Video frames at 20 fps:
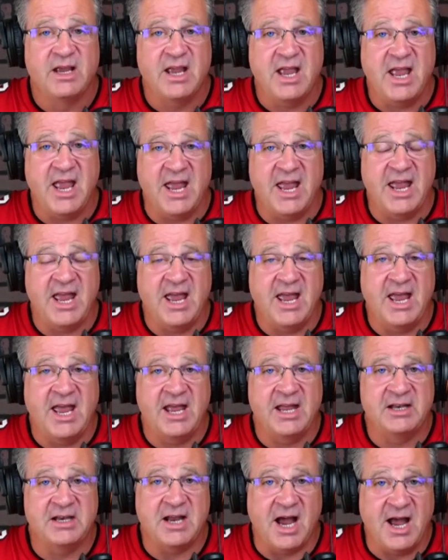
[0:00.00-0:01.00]

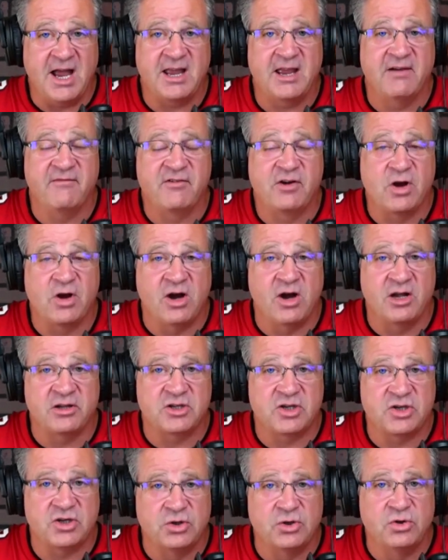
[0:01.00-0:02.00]
and I have gone
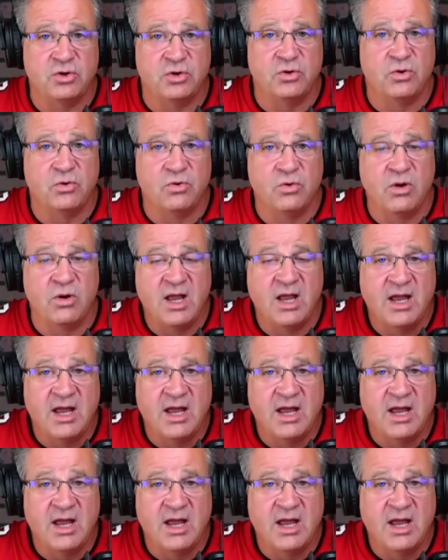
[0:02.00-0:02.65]
to